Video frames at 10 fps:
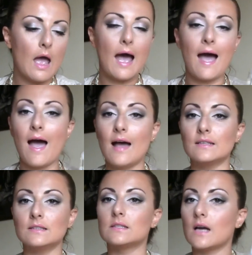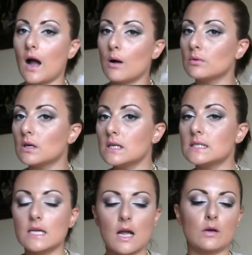And I'm gonna
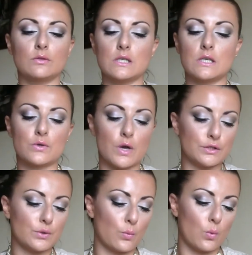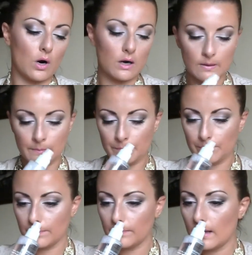see how this is going to work.
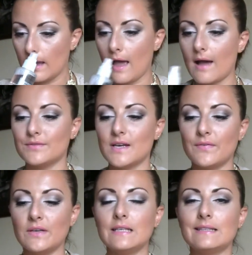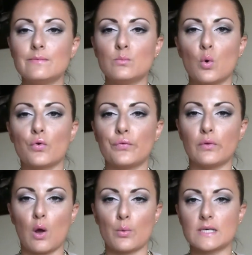Have definitely more
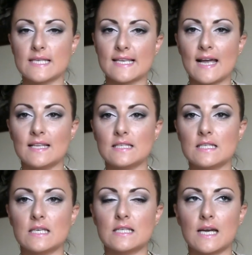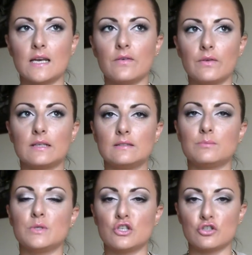flower scents. It's kind of a little
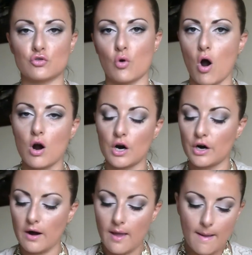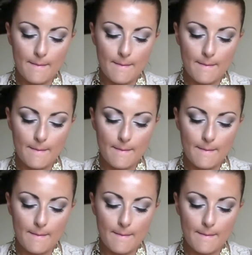bit stronger.